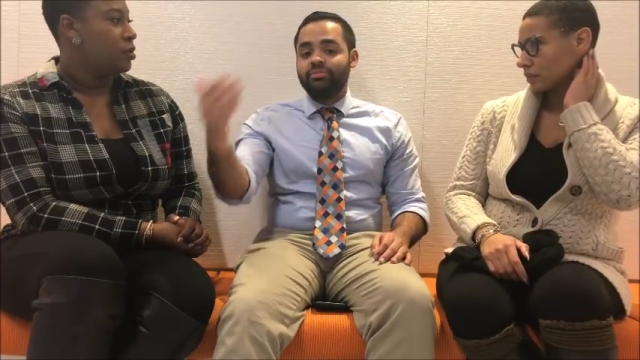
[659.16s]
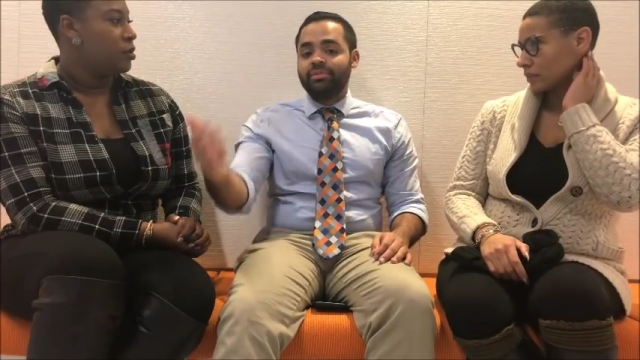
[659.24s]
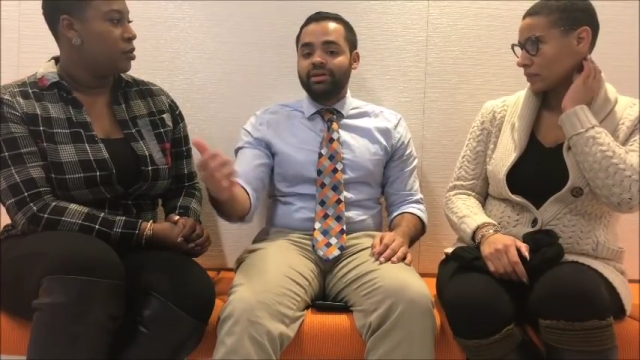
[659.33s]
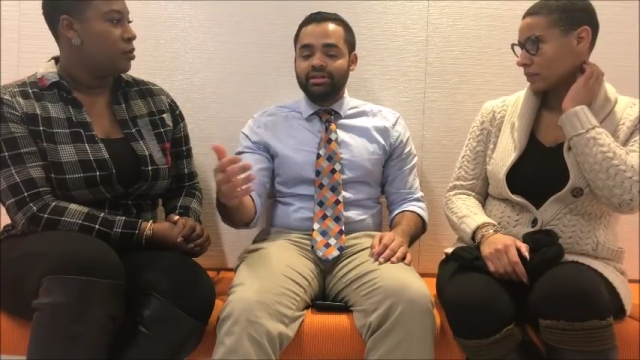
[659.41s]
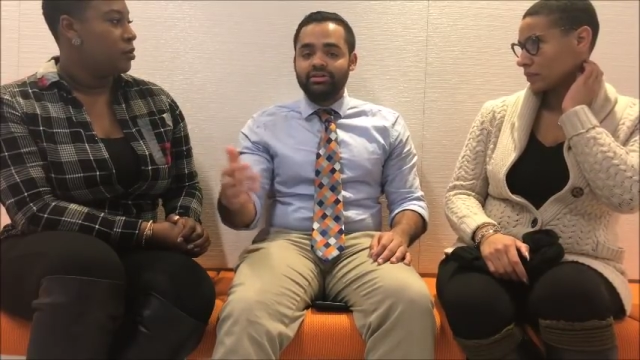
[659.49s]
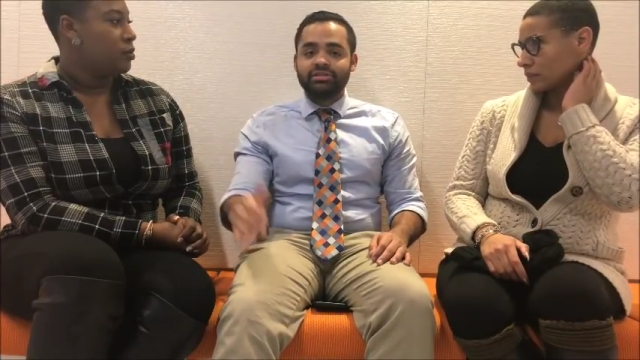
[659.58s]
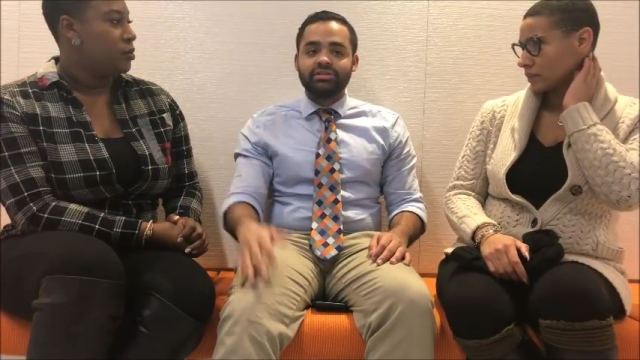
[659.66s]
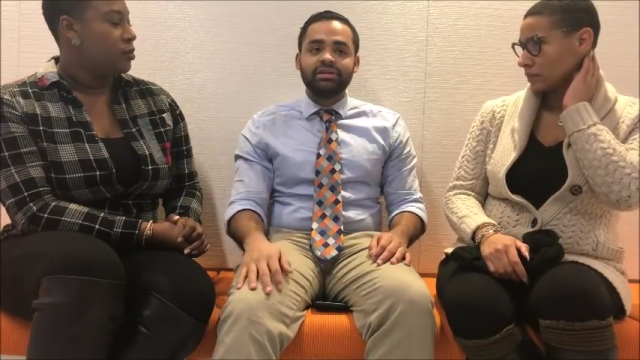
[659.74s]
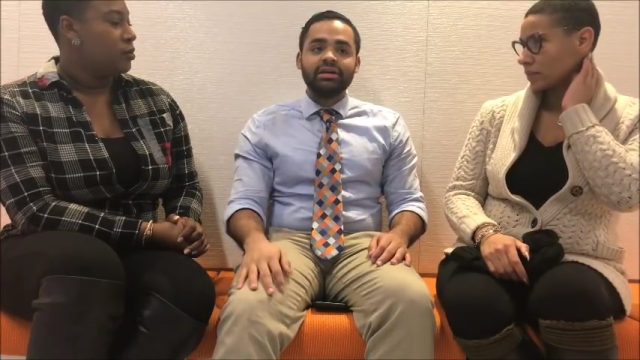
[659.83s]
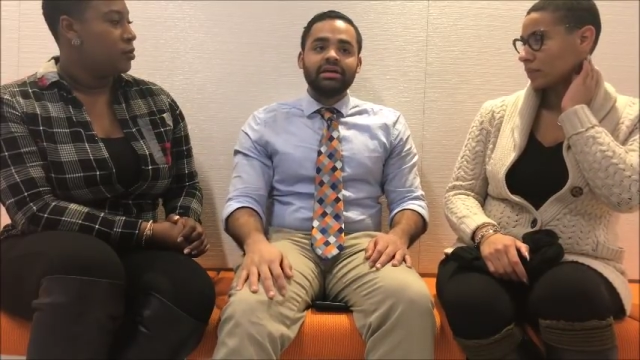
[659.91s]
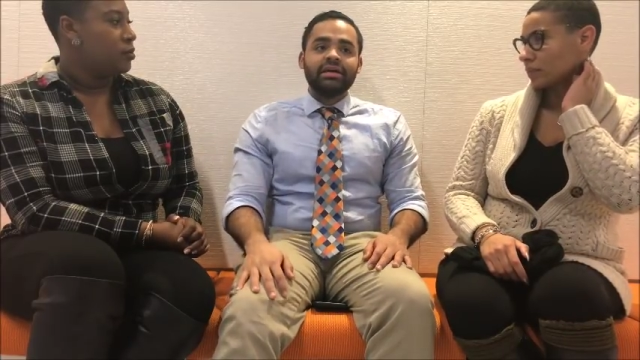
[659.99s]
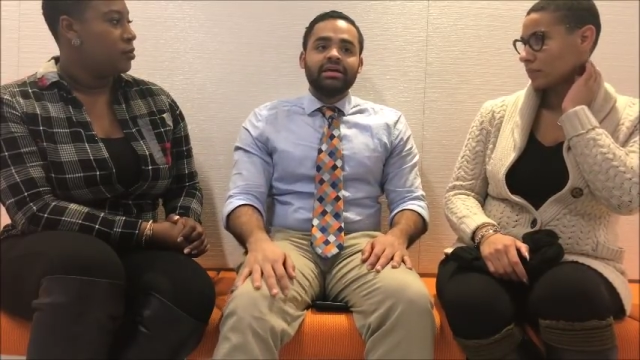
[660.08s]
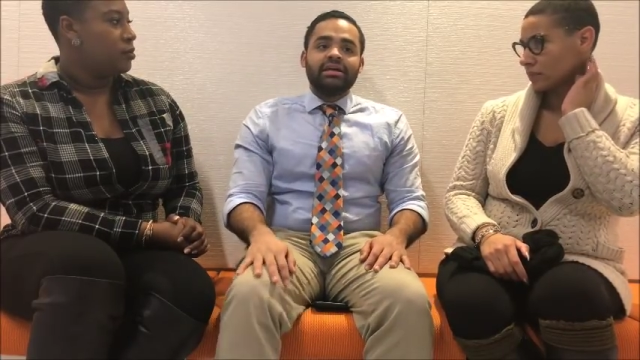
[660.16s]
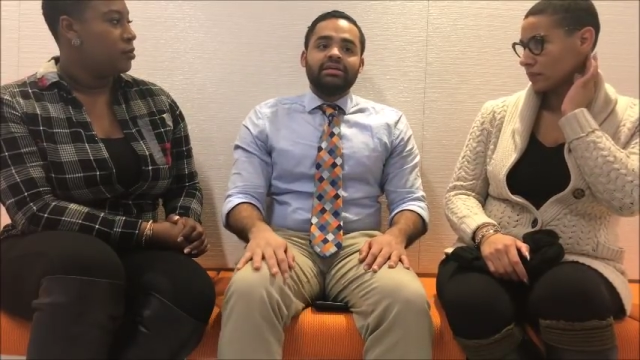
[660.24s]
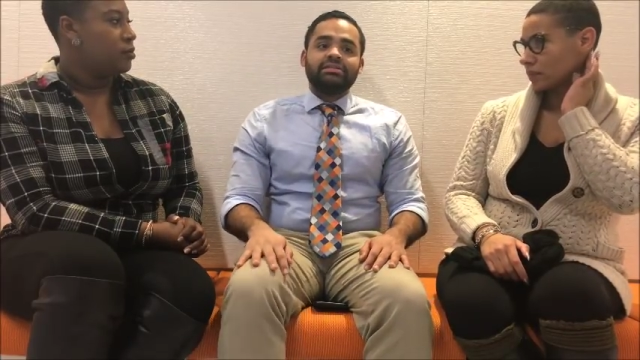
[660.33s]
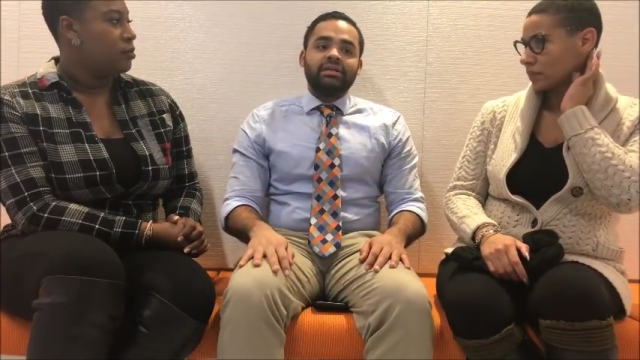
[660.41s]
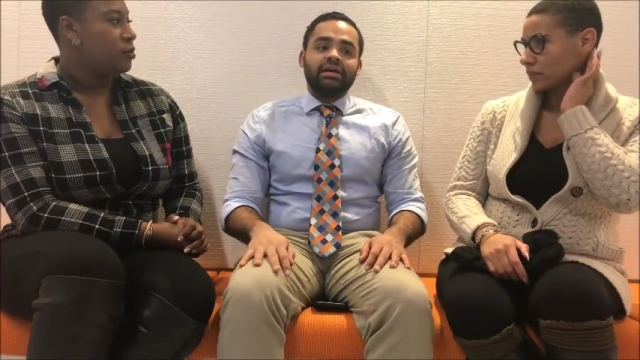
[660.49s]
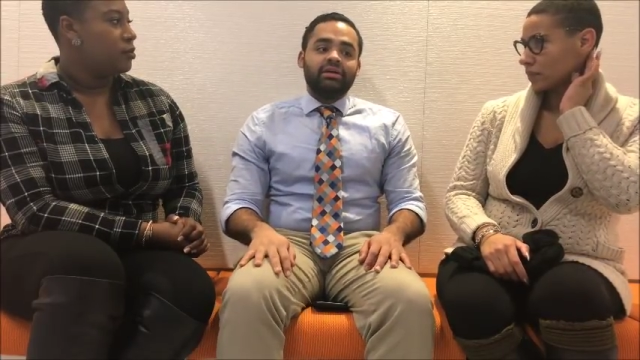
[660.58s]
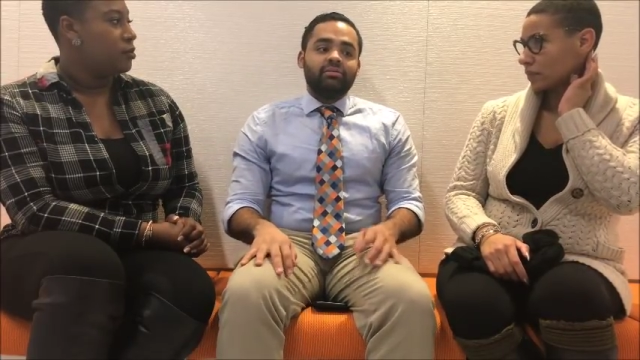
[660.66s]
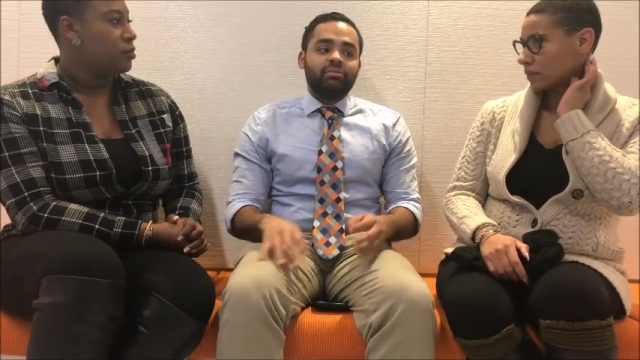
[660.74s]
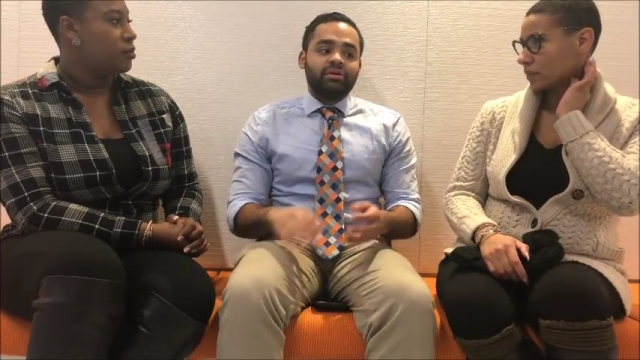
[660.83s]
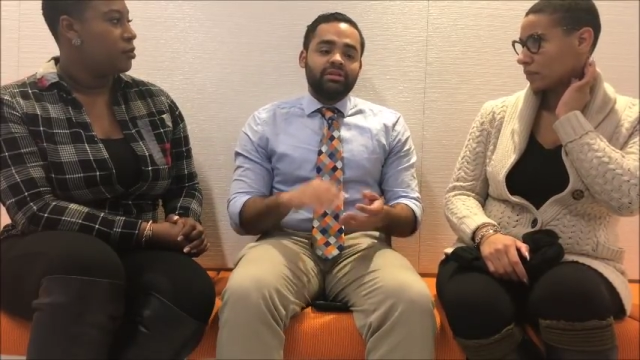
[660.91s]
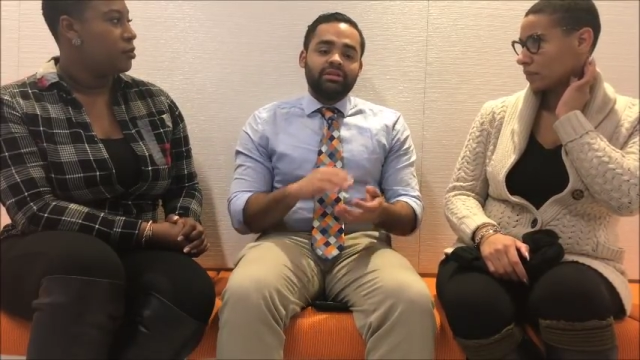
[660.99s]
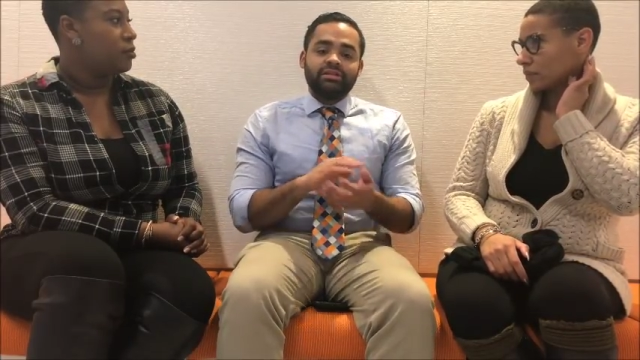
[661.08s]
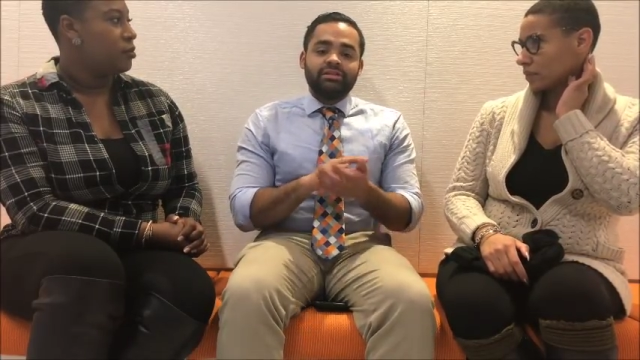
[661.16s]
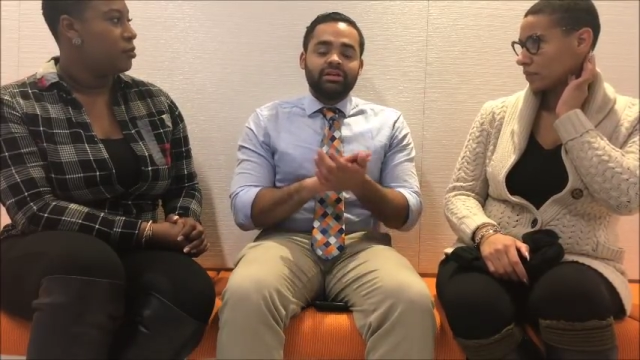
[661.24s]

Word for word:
Speaker 1: owned by Delta is that we didn't